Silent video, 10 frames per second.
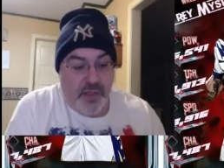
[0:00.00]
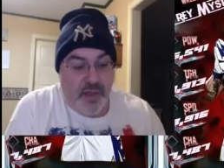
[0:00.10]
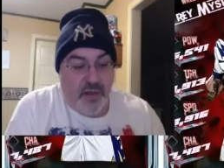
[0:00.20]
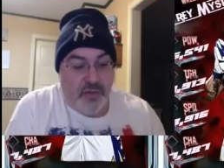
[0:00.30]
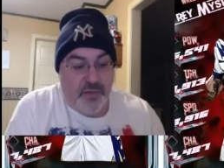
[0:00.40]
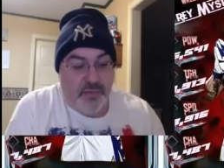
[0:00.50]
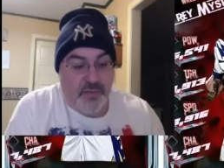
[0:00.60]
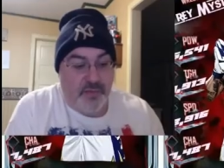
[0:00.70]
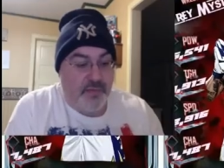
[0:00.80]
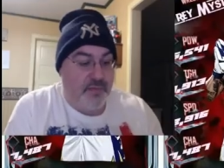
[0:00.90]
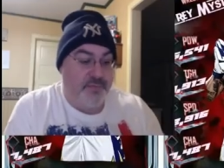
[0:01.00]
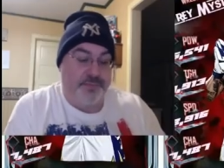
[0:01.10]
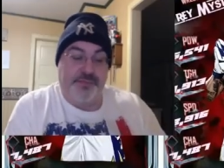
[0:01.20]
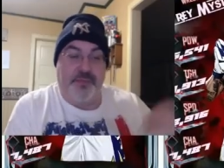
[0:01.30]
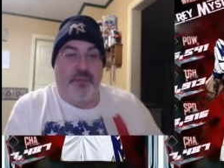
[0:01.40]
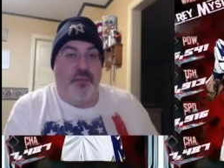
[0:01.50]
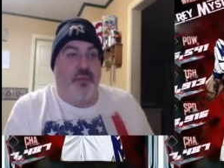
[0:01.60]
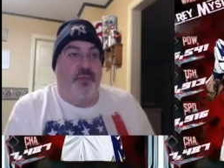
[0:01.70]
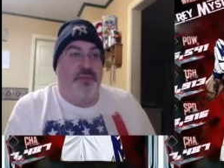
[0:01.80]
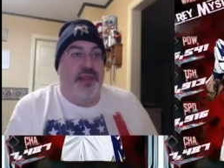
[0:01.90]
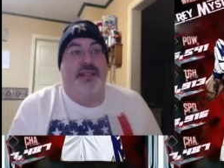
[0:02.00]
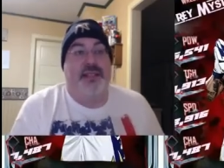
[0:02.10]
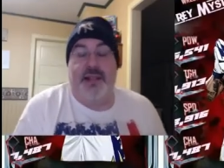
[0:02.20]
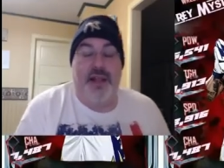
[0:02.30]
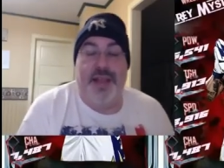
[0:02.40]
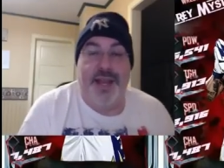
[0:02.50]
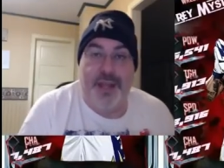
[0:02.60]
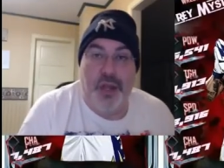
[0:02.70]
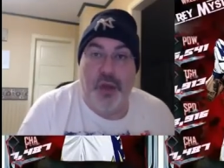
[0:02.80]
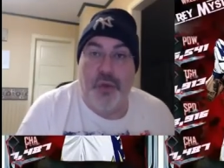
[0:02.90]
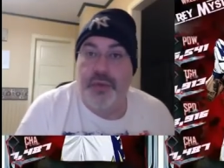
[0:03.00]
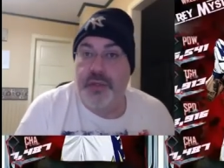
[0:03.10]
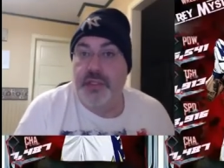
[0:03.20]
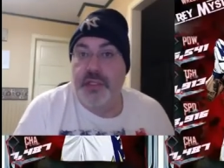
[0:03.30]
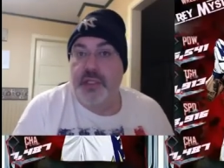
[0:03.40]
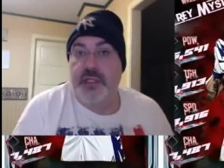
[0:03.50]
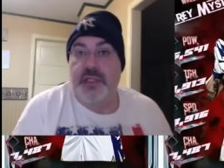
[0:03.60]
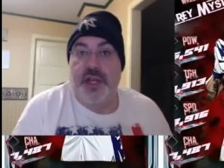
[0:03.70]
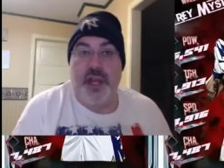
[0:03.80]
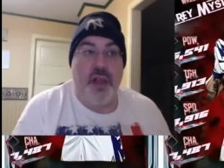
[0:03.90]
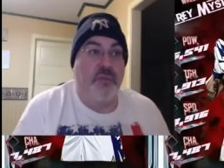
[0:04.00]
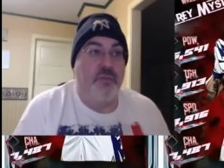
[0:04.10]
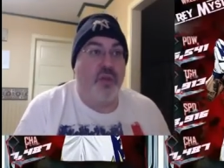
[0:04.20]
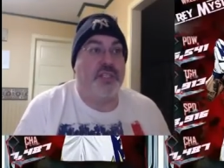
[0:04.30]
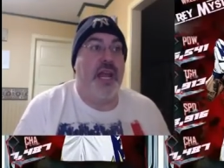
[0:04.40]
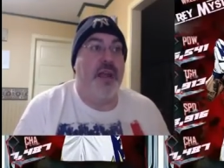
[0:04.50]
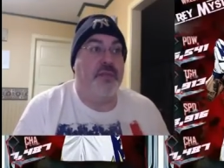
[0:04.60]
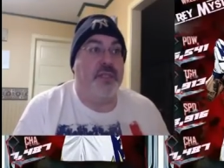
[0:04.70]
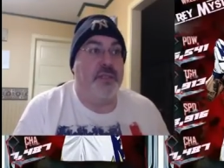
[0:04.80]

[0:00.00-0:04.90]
know, that's all I can do. You know, most times